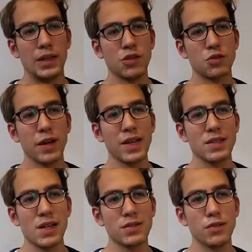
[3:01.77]
The strike
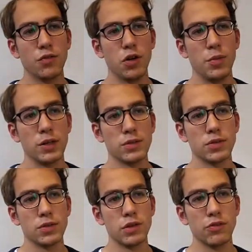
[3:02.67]
has lasted for about
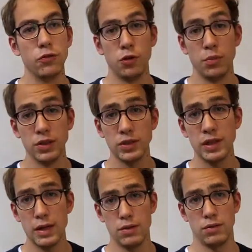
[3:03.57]
4 months
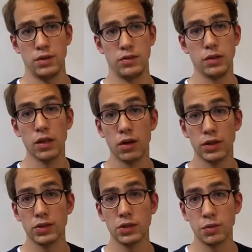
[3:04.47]
now. It's the
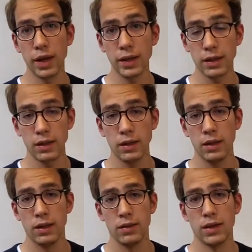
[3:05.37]
longest strike
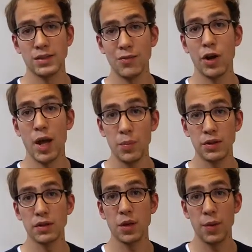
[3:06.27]
that's ever
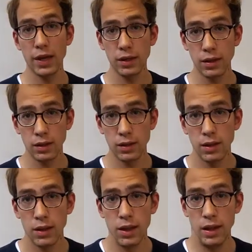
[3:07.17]
happened in Quebec.
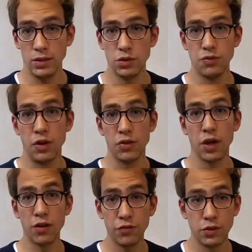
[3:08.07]
And so far,
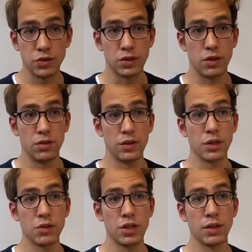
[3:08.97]
the offers on the
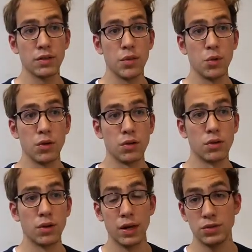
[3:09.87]
negotiating table
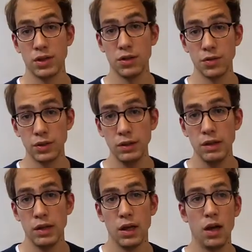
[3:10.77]
or outside of it
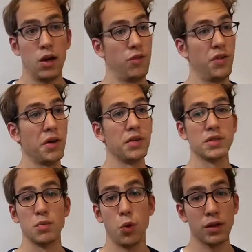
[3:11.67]
are very
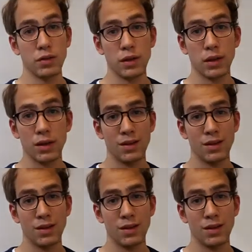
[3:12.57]
disappointing.